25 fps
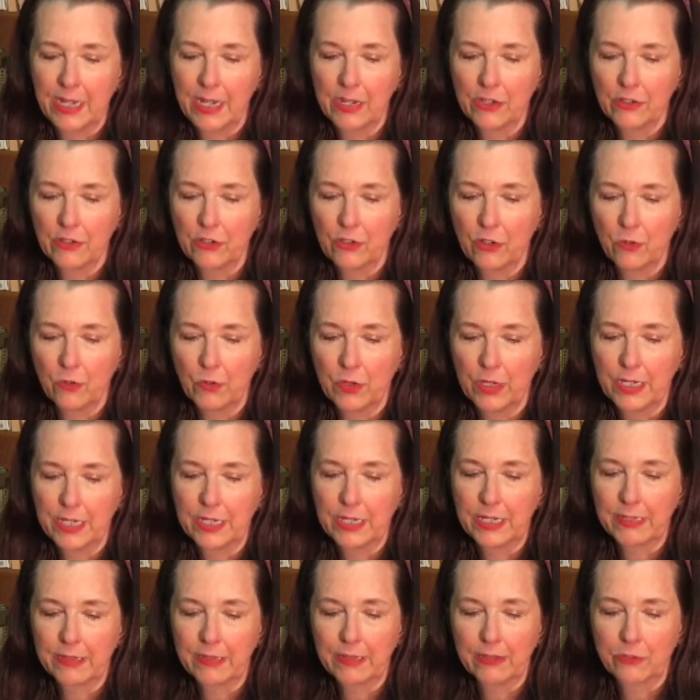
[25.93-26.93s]
You don't want to
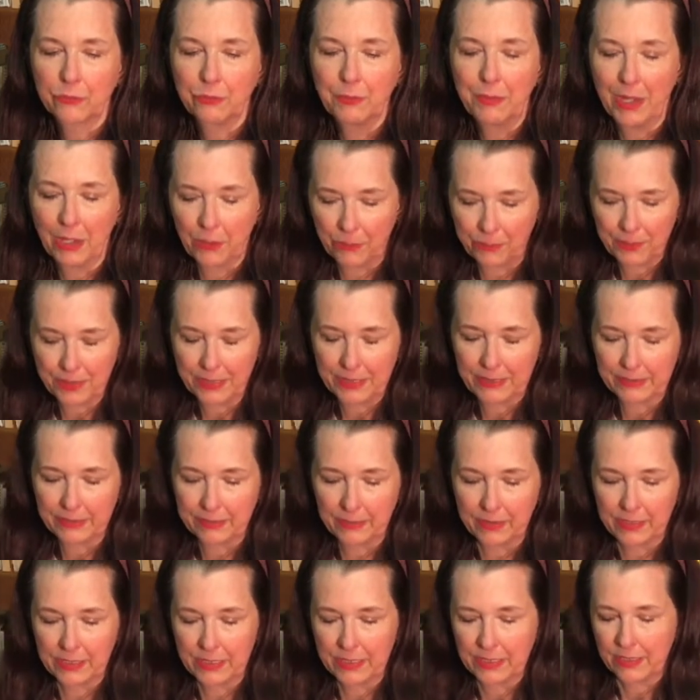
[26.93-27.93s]
hit this mouthpiece on
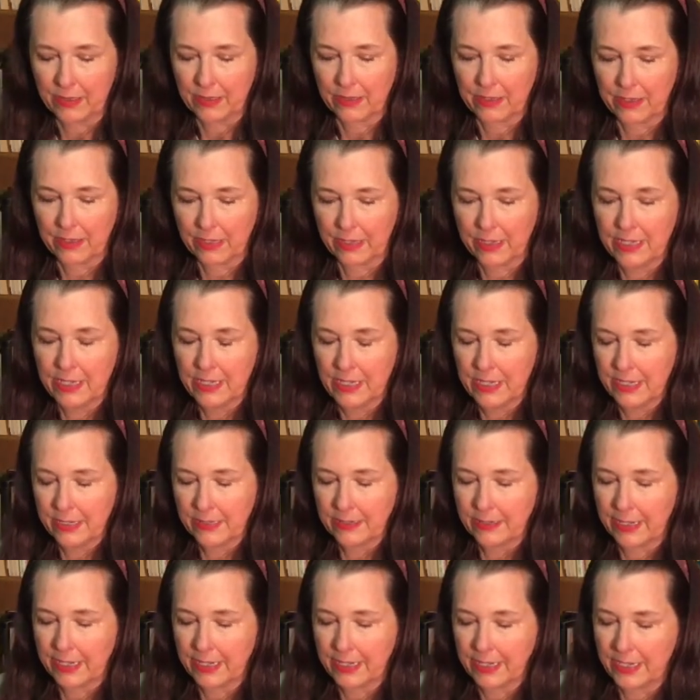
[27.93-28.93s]
anything.
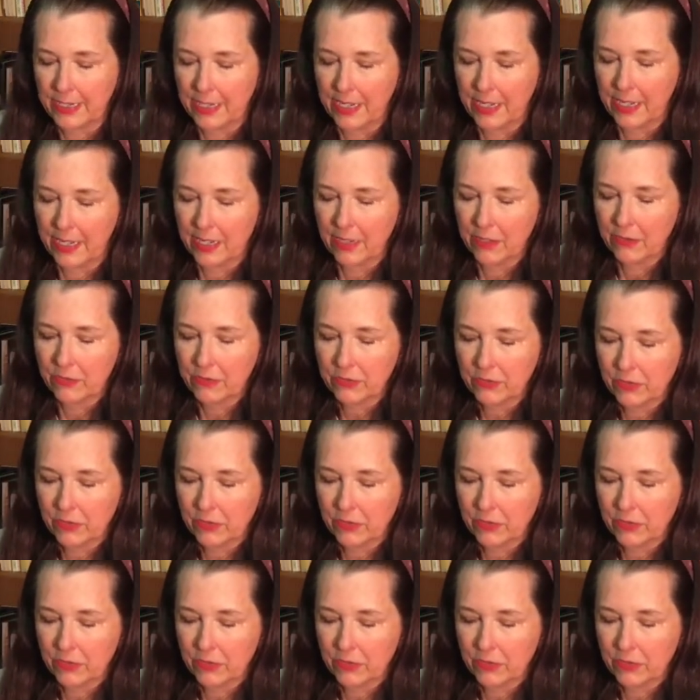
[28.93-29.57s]
Take it out,